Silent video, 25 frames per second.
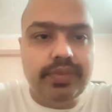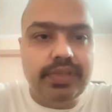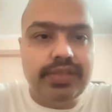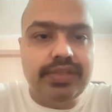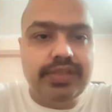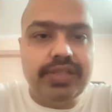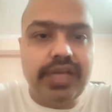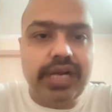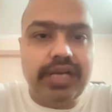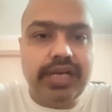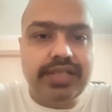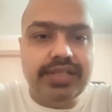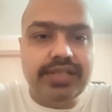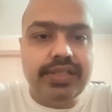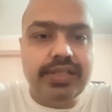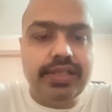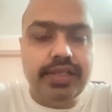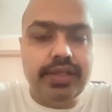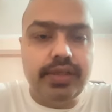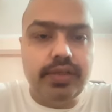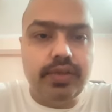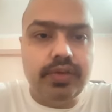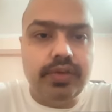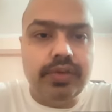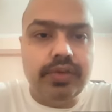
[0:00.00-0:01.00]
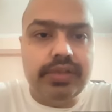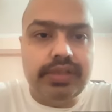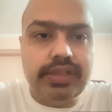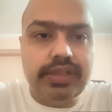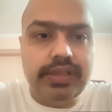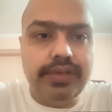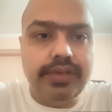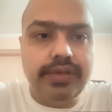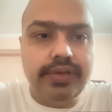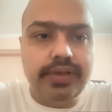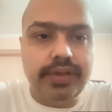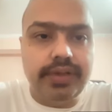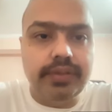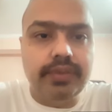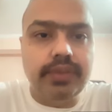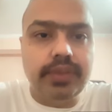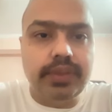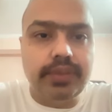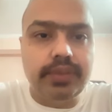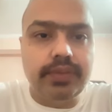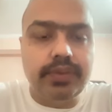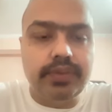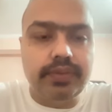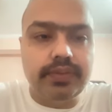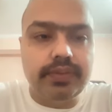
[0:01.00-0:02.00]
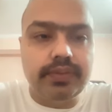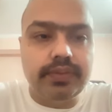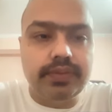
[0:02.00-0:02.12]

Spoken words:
Sir, Schatzgering or the Z ring, I mean,